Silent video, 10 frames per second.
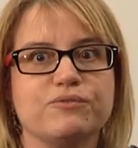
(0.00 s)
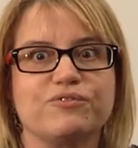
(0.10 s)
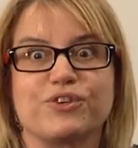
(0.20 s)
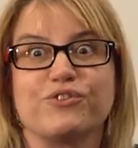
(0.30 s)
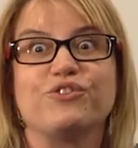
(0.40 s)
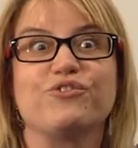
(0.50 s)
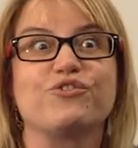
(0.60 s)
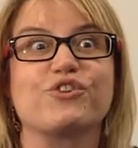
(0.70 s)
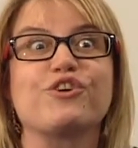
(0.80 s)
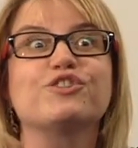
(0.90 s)

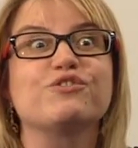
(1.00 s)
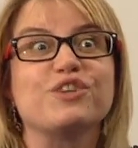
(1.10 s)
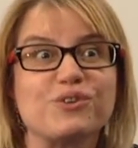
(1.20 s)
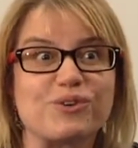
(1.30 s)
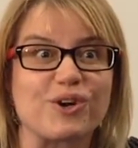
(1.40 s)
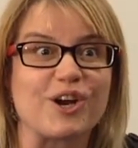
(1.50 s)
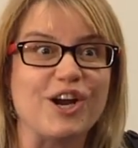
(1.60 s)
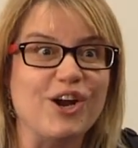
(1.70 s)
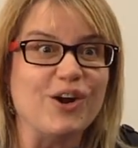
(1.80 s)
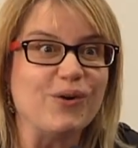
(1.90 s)
for those of you
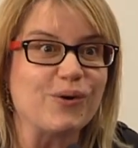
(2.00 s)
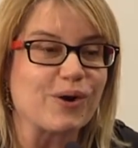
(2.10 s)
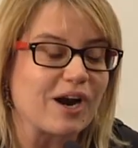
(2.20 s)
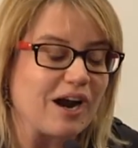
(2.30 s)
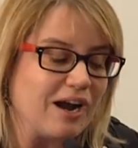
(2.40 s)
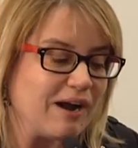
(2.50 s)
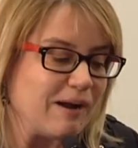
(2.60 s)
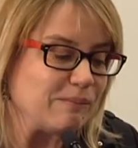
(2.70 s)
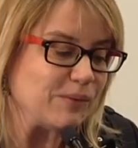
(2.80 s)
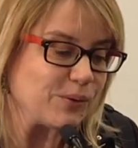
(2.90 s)
who
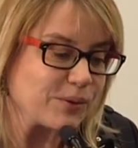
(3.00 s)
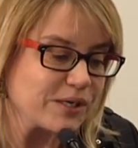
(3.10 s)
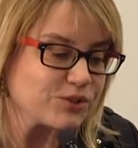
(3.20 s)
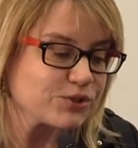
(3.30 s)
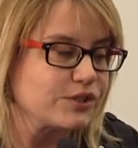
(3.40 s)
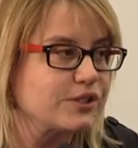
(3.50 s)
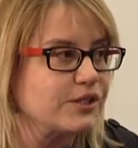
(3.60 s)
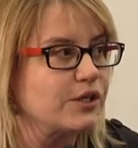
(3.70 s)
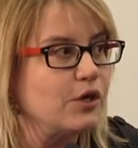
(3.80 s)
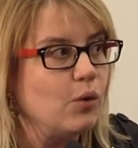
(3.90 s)
are
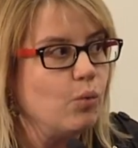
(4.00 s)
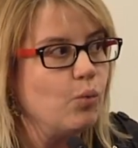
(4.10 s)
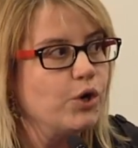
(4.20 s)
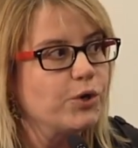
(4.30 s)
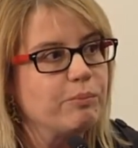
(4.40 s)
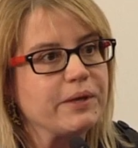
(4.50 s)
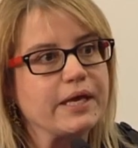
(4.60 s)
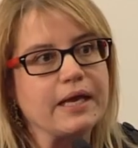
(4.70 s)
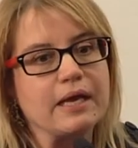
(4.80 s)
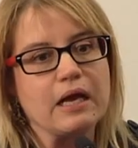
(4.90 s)
interested would
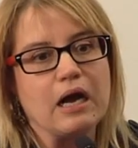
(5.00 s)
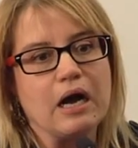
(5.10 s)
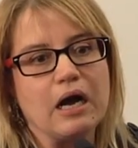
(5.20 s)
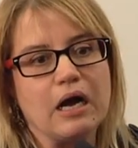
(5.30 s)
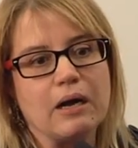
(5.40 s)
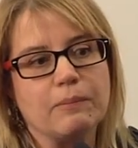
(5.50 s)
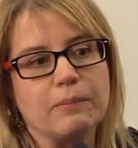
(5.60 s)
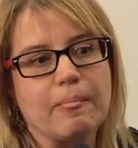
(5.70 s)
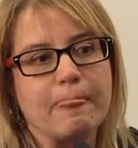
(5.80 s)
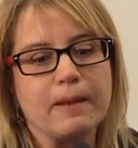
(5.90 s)
be
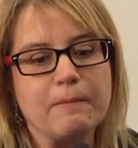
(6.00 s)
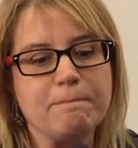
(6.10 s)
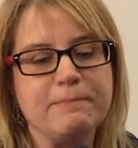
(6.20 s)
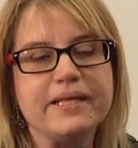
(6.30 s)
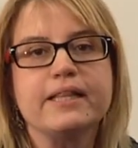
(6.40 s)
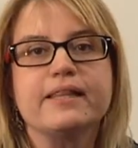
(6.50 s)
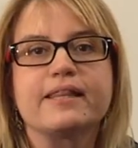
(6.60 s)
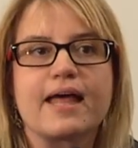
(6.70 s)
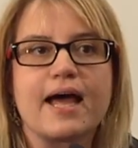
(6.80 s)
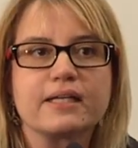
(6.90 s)

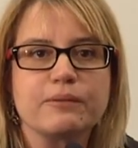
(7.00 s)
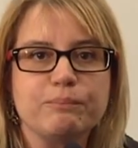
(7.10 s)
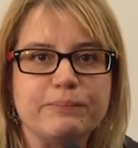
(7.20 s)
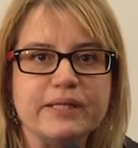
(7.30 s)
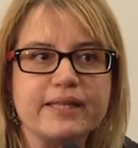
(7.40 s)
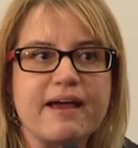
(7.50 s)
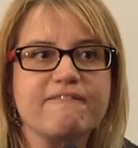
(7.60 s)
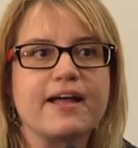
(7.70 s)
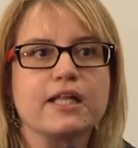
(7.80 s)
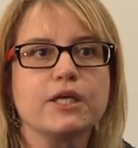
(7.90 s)
build
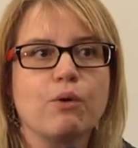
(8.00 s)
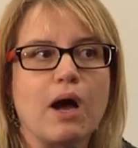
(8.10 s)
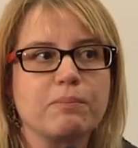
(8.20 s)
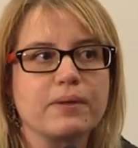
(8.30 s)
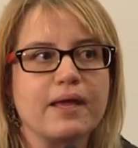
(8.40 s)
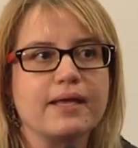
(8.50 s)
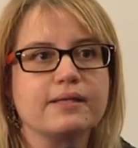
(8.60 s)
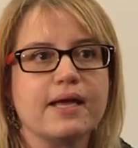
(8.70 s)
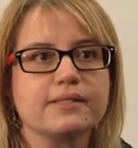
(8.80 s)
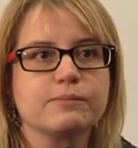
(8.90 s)
that value up
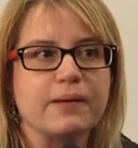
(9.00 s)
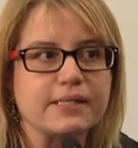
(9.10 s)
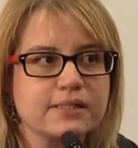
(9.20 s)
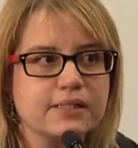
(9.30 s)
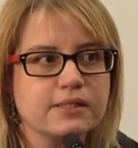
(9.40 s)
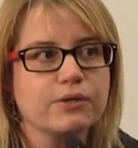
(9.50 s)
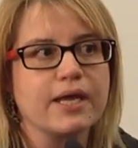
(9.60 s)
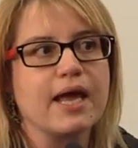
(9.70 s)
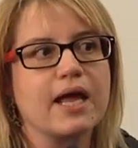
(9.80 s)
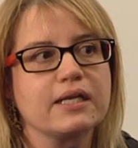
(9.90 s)
as best as you
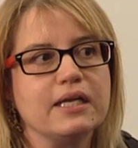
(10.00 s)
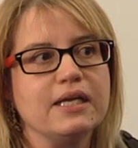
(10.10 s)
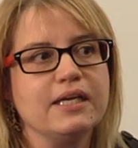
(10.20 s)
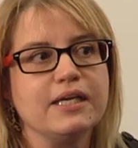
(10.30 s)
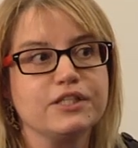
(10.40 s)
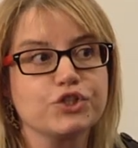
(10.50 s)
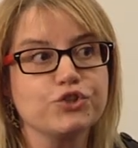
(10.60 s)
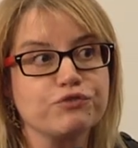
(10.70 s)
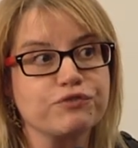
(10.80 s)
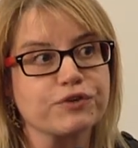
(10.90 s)
can. It's
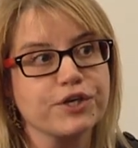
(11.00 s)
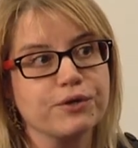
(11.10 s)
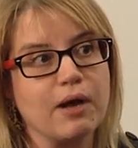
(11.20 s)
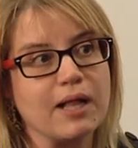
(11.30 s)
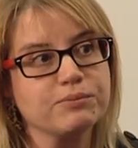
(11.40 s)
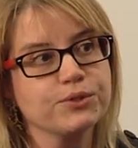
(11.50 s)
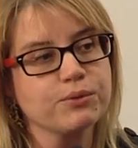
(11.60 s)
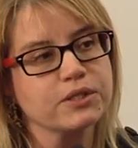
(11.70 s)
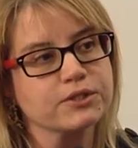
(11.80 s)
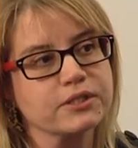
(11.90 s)
good for you, helps
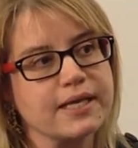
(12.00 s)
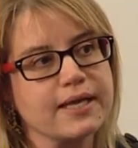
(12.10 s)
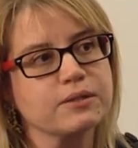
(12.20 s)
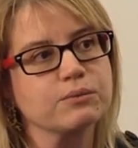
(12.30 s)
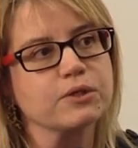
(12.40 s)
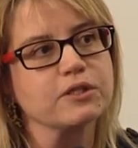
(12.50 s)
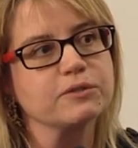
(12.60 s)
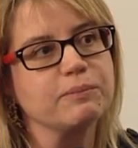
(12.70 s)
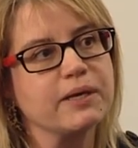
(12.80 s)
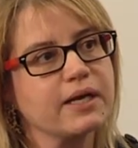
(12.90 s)
you understand the
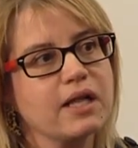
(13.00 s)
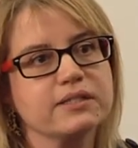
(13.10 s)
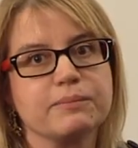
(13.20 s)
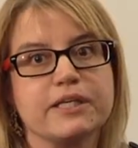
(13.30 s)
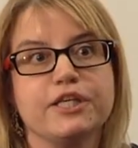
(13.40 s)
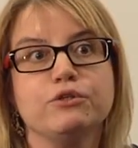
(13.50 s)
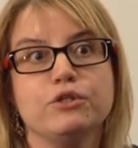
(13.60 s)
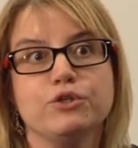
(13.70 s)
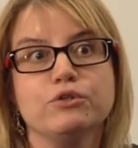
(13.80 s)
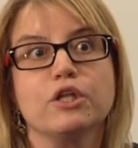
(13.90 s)
world, but ultimately
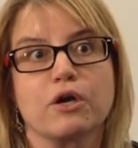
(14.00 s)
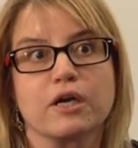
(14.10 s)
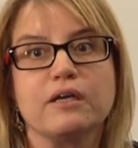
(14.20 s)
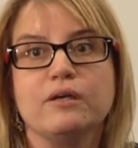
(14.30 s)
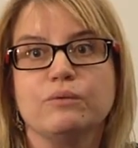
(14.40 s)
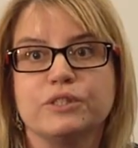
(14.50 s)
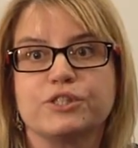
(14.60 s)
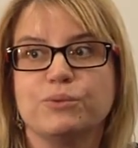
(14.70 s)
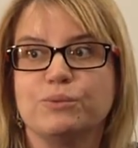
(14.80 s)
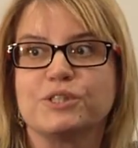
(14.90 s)
you learn,
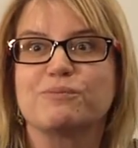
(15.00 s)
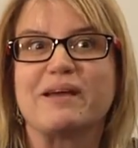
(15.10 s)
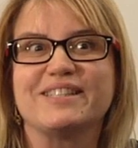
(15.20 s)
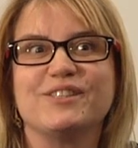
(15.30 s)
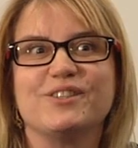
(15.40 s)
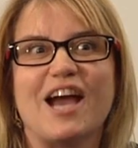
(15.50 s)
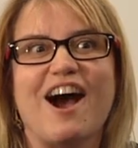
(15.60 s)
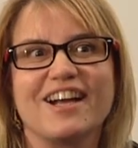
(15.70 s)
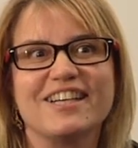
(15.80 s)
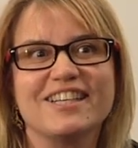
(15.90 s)
which makes you
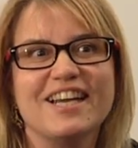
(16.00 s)
young.